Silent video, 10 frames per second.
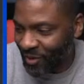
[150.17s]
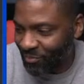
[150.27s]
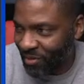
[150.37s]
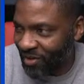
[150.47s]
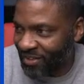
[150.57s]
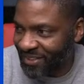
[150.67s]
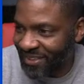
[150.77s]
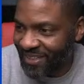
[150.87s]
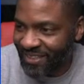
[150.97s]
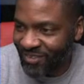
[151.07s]
brought it
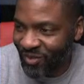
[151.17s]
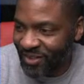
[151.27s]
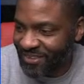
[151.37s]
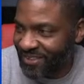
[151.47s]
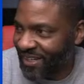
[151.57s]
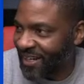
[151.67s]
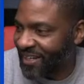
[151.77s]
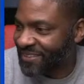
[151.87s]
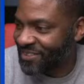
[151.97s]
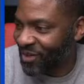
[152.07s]
together. Quanty said,
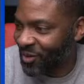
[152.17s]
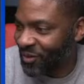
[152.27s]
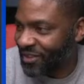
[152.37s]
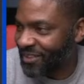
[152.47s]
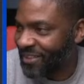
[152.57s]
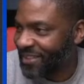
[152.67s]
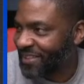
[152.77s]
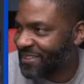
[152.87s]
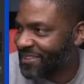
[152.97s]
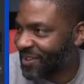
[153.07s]
"Let's do it."
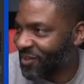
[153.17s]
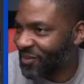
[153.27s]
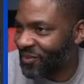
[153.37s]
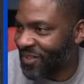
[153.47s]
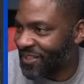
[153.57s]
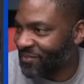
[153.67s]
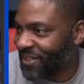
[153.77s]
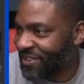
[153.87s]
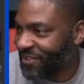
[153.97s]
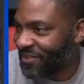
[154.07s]
So we
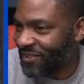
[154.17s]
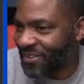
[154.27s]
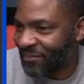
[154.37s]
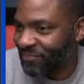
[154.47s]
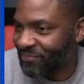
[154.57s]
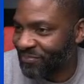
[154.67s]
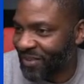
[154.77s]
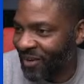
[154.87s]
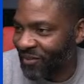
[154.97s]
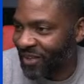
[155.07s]
doing it.
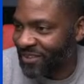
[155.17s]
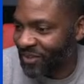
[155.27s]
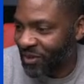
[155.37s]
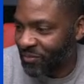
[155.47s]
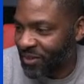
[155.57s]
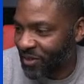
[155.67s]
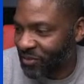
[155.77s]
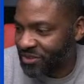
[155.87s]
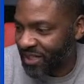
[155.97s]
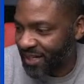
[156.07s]
Okay, so here we go.
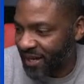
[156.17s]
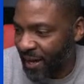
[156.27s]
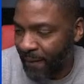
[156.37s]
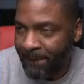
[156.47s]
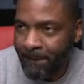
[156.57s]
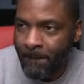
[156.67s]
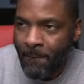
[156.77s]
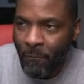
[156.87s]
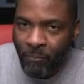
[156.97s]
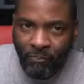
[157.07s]
Check it out.
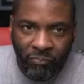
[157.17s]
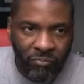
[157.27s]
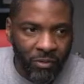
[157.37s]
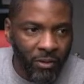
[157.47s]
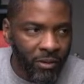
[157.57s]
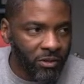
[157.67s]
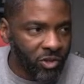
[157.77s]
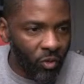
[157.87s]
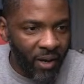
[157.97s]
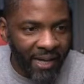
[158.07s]

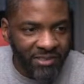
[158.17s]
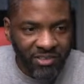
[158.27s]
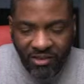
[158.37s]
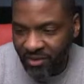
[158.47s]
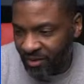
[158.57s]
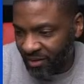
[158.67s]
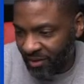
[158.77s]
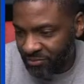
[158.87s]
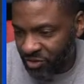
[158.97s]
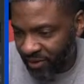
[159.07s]
So I took
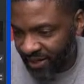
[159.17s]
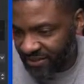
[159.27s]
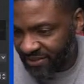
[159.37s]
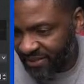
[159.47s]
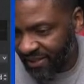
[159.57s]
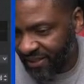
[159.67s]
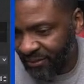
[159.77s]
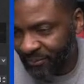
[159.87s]
a trade today.